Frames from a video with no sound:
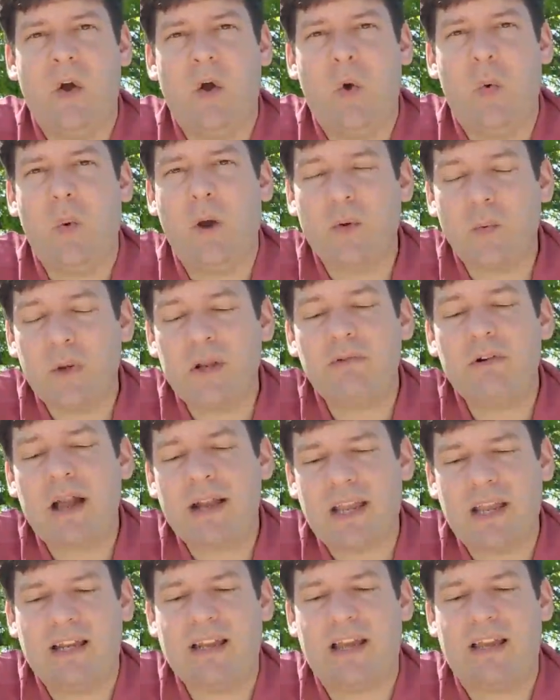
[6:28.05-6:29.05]
When we
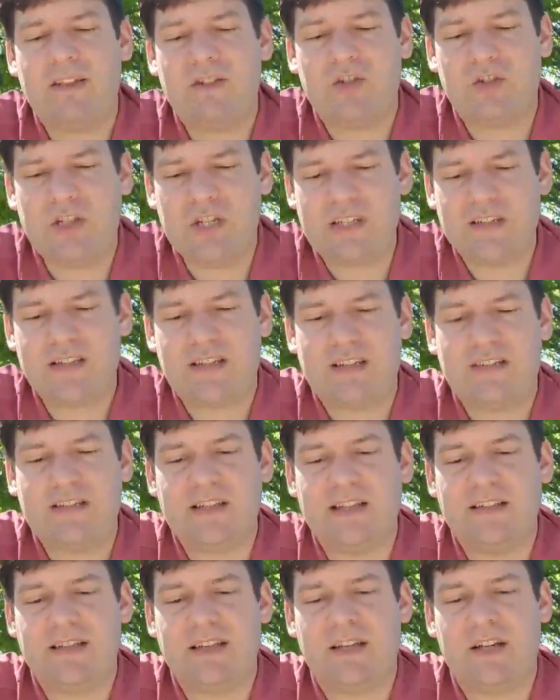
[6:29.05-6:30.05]
recognize Jesus
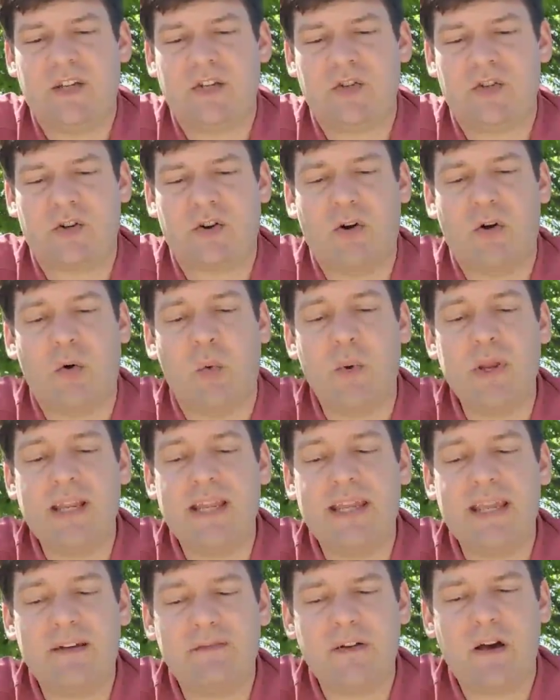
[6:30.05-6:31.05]
is in control, we
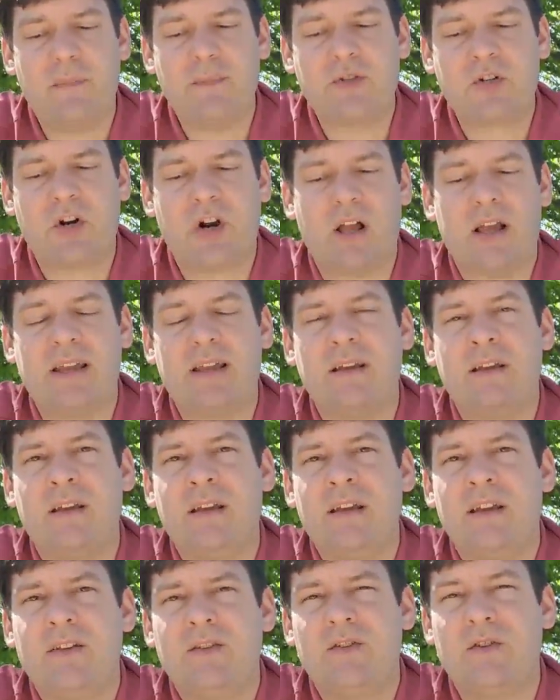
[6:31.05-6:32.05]
give up trying
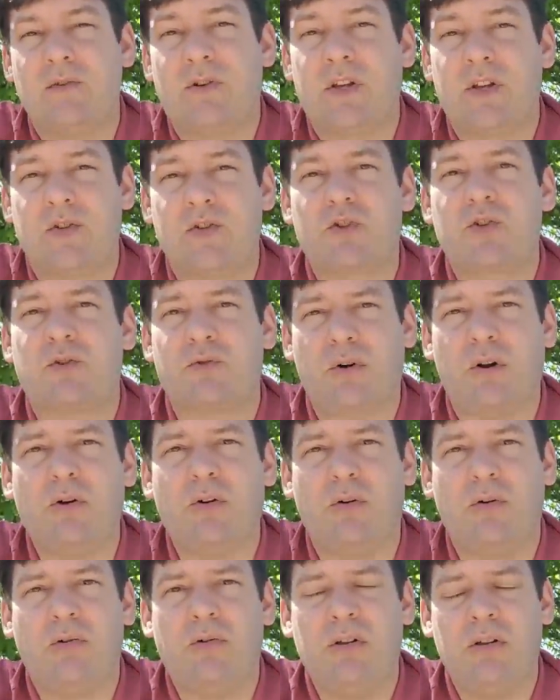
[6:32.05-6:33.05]
to
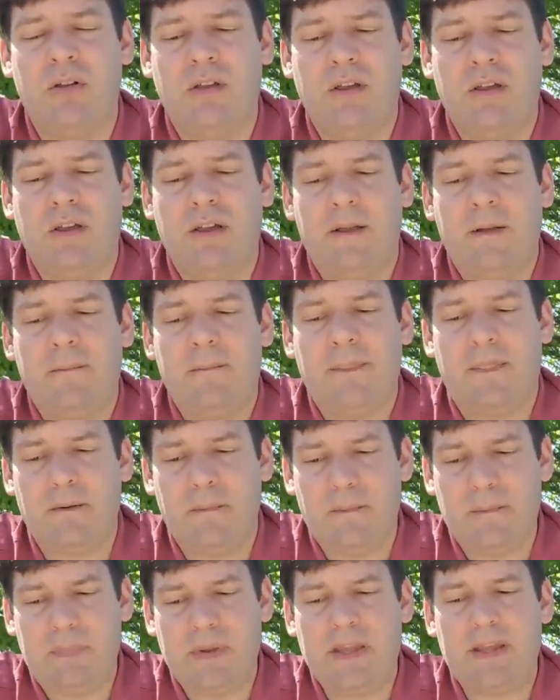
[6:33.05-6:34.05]
control the
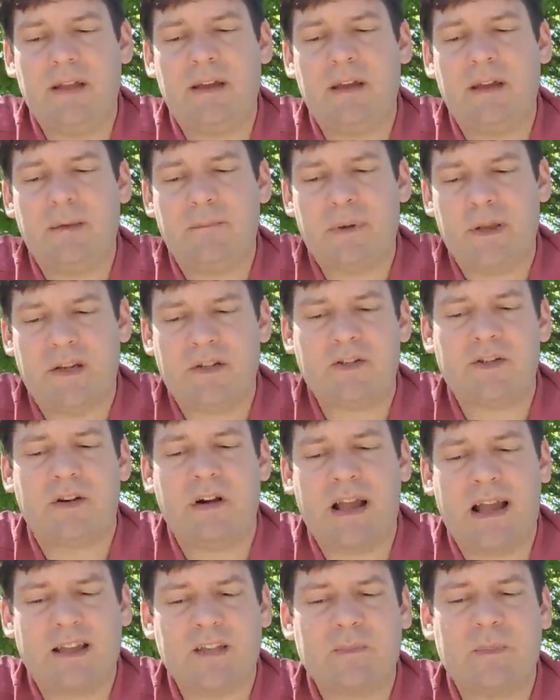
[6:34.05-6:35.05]
big
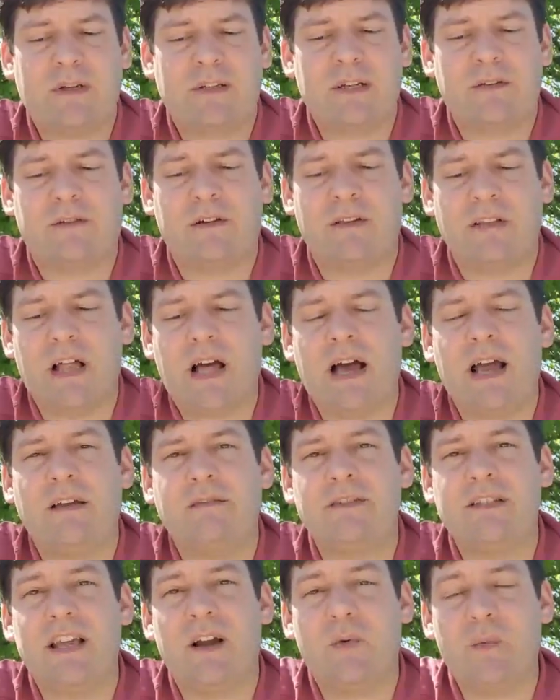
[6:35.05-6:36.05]
picture aspect of our
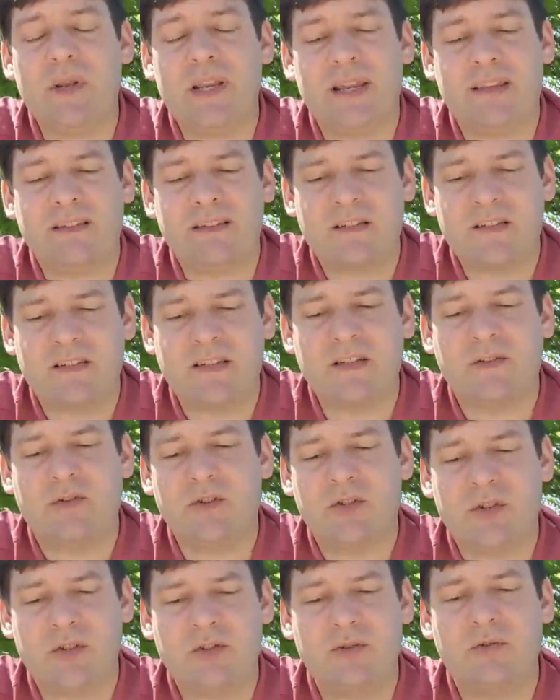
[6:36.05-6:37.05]
lives, yet we can still
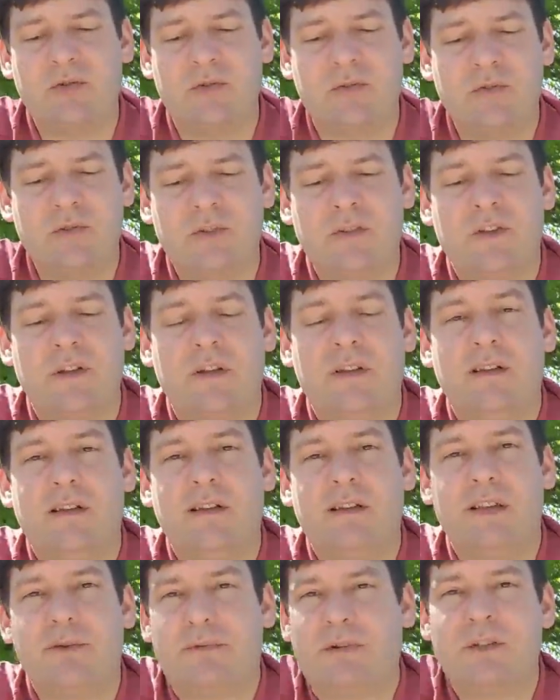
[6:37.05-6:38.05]
choose
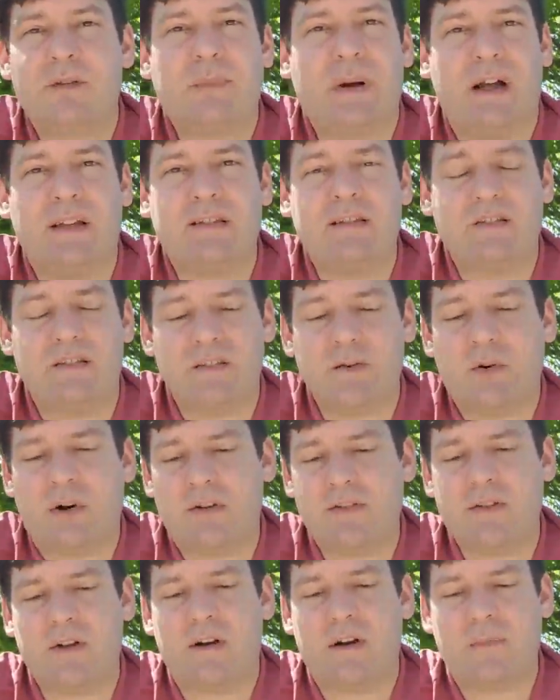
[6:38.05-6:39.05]
the responses to
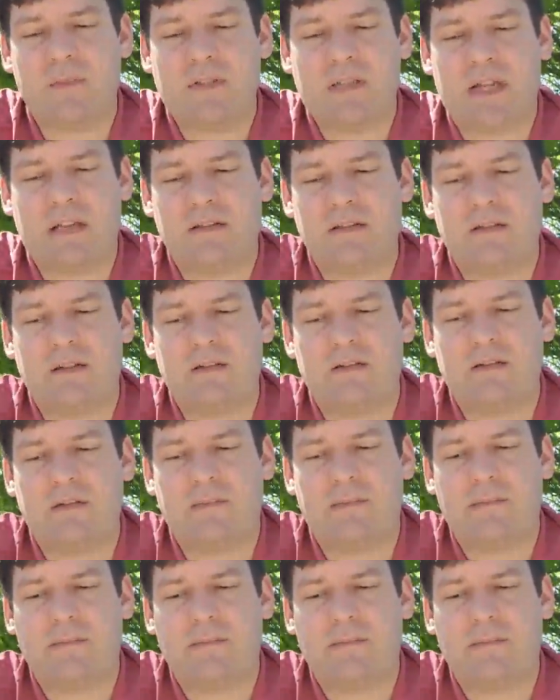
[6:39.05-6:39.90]
our circumstances.